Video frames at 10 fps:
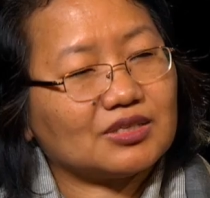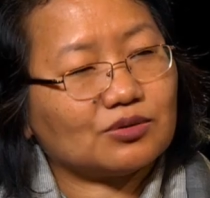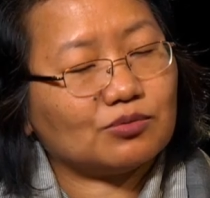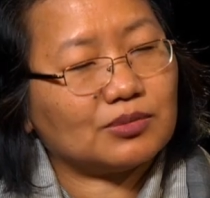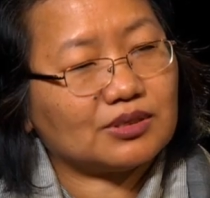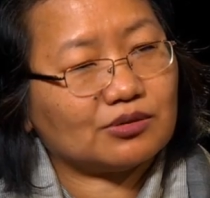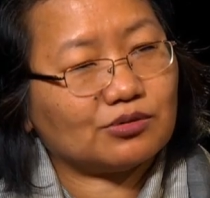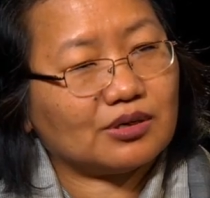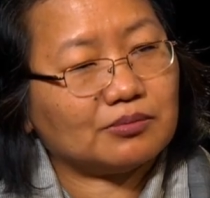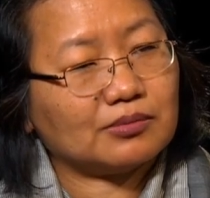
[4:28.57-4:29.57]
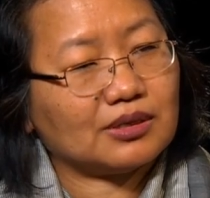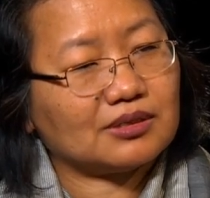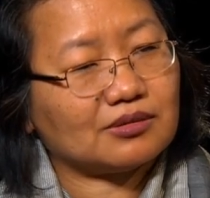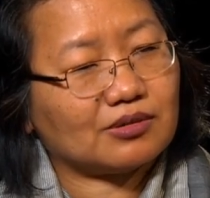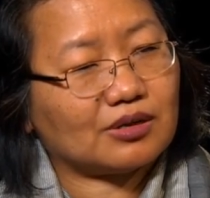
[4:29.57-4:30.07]
So Mizoram is
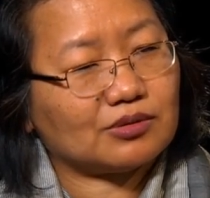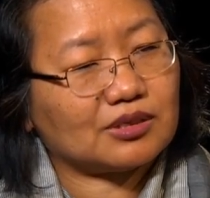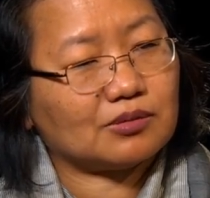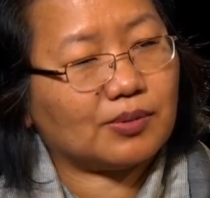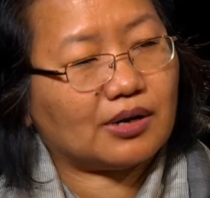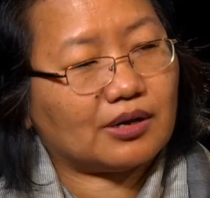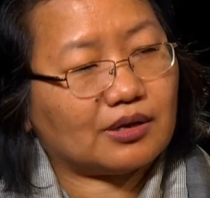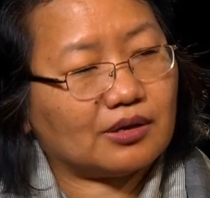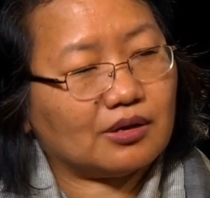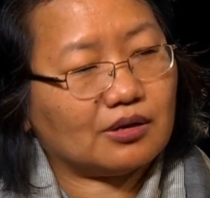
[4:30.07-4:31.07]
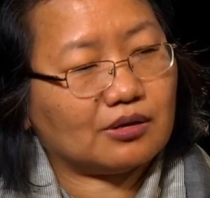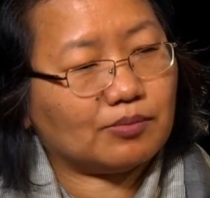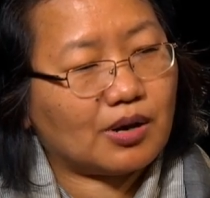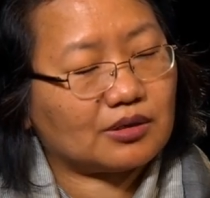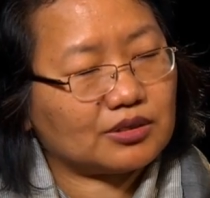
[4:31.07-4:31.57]
surrounded by
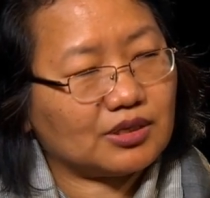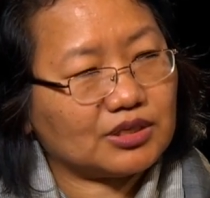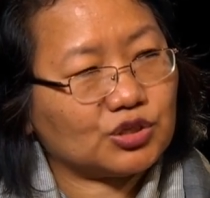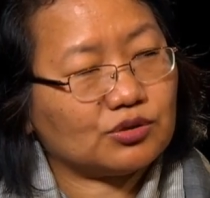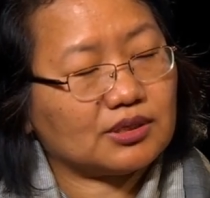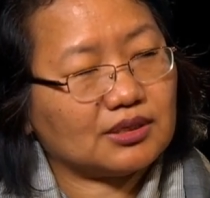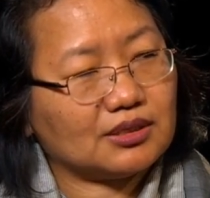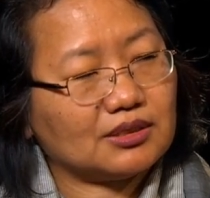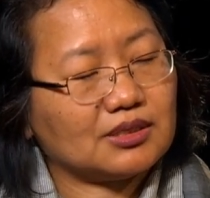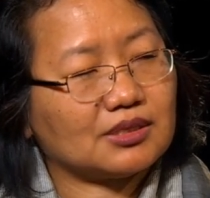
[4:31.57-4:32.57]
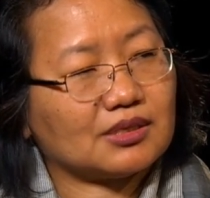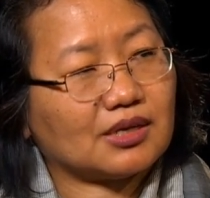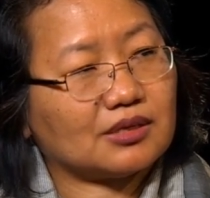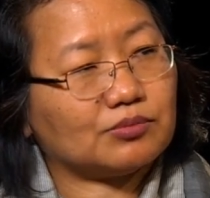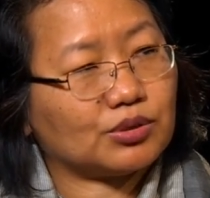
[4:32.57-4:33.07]
Bangladesh to the east
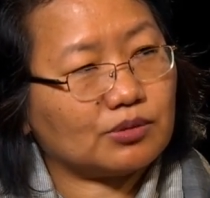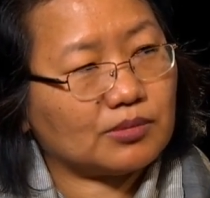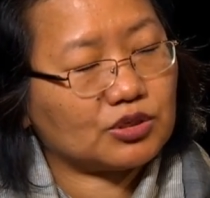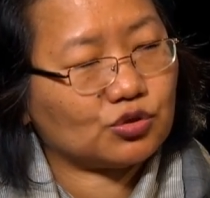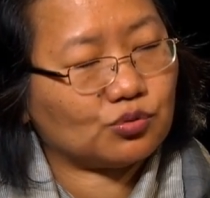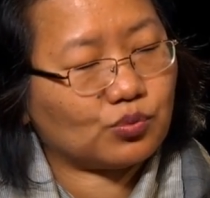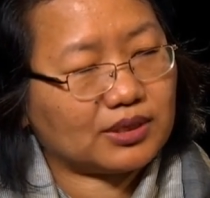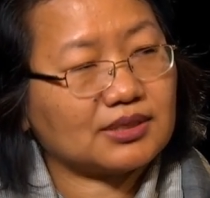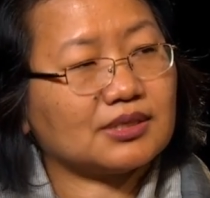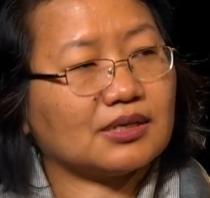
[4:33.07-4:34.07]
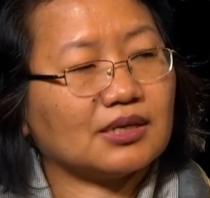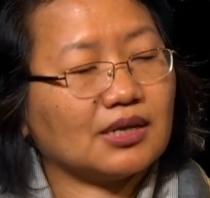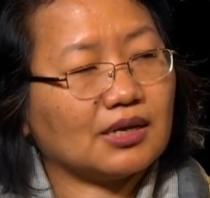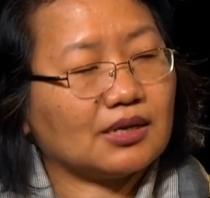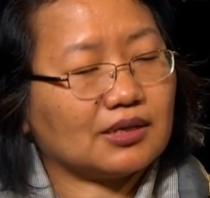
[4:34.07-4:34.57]
and Burma to the west.
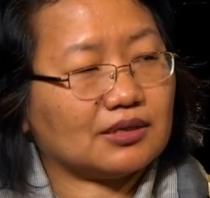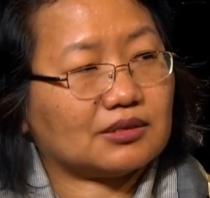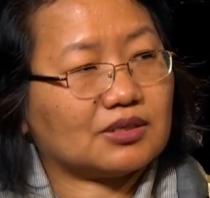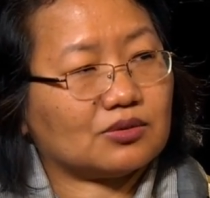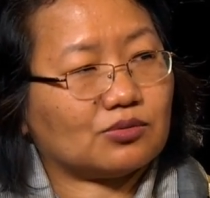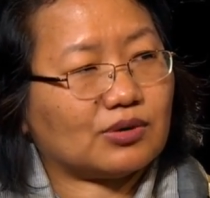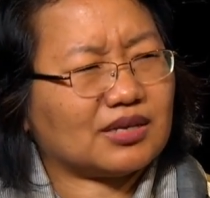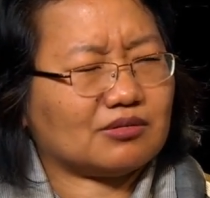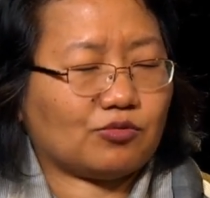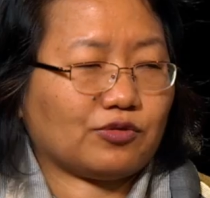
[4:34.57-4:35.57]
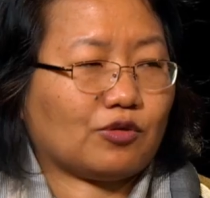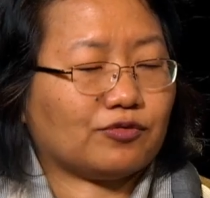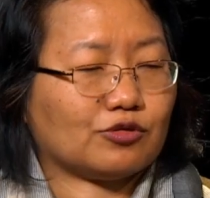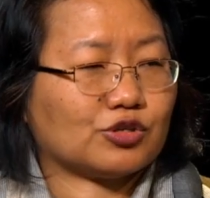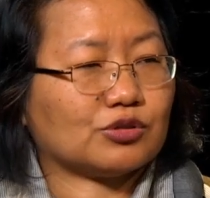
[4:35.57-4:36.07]
Yeah, so, and of
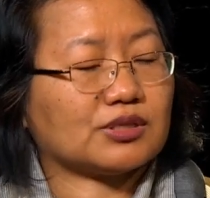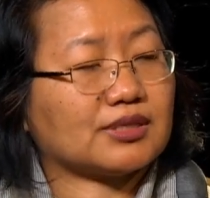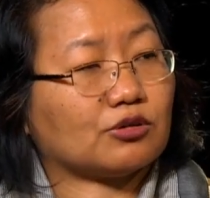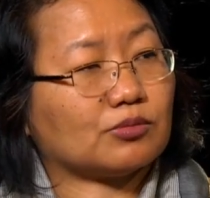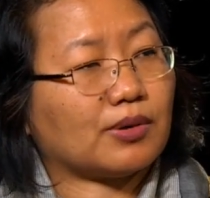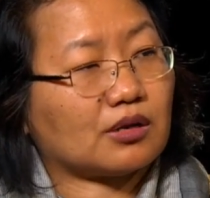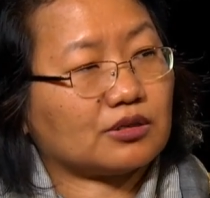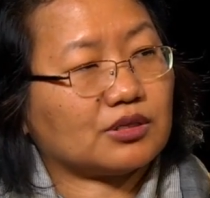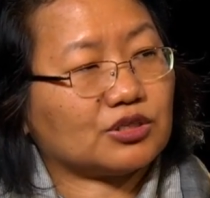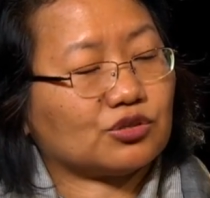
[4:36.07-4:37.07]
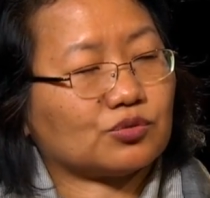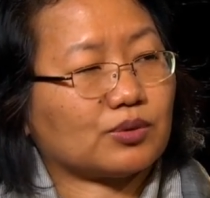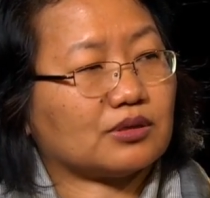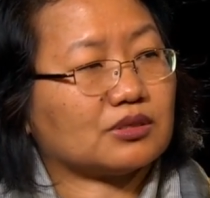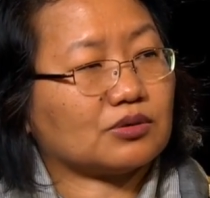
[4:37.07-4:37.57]
course to the south, Bangladesh as
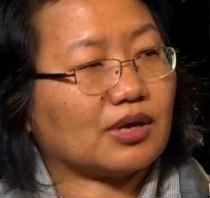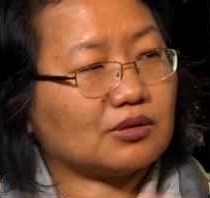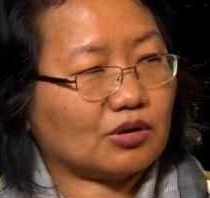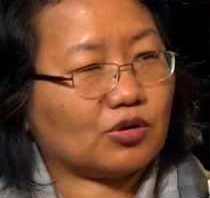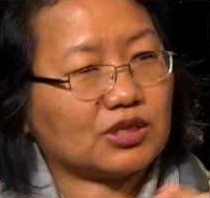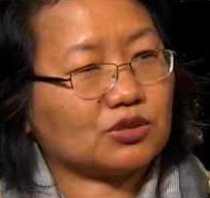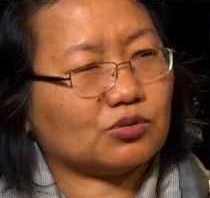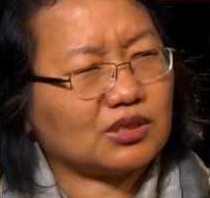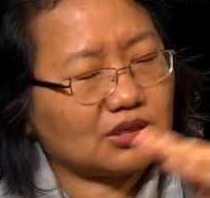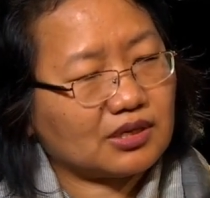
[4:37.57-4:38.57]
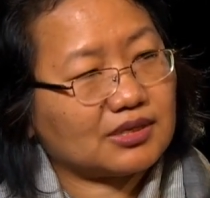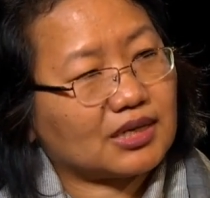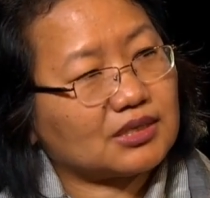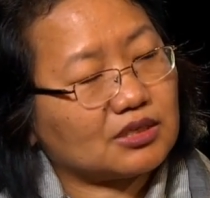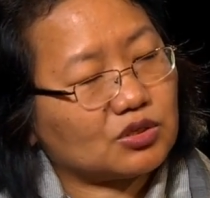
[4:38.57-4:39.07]
well. So, and it's only
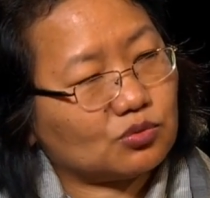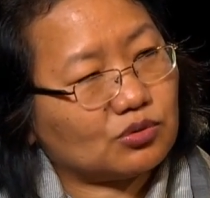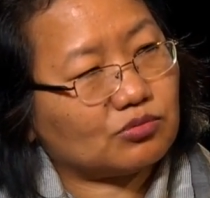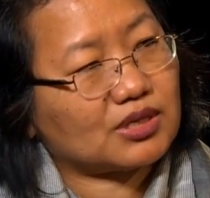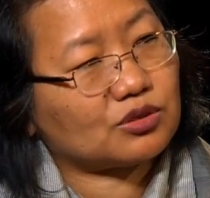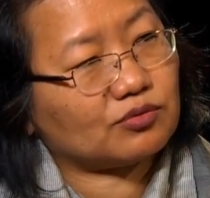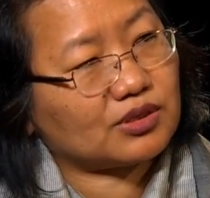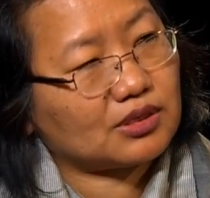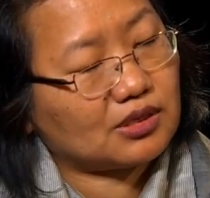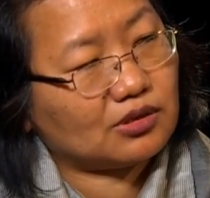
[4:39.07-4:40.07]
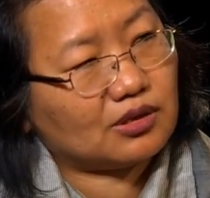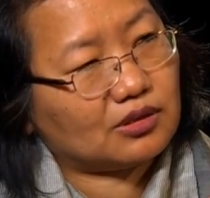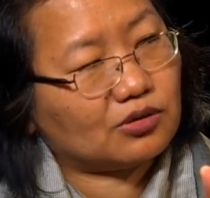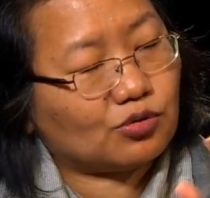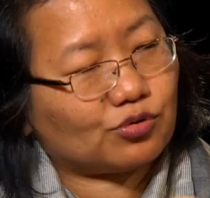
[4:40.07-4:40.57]
connected to the rest of India in
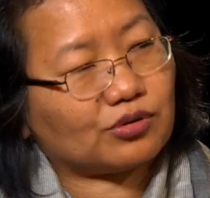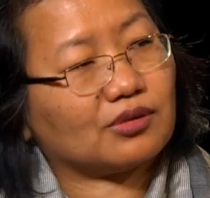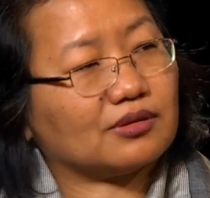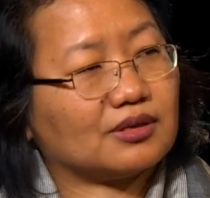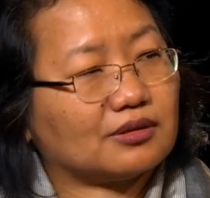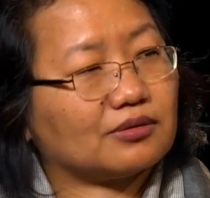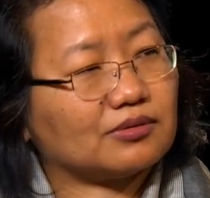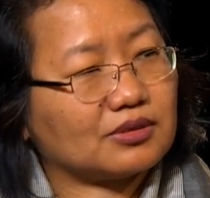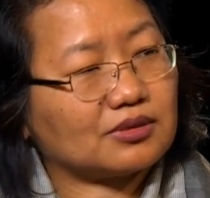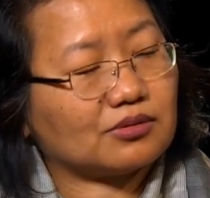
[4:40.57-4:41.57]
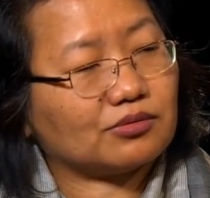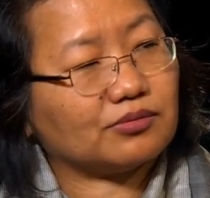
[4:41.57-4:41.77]
the north, so.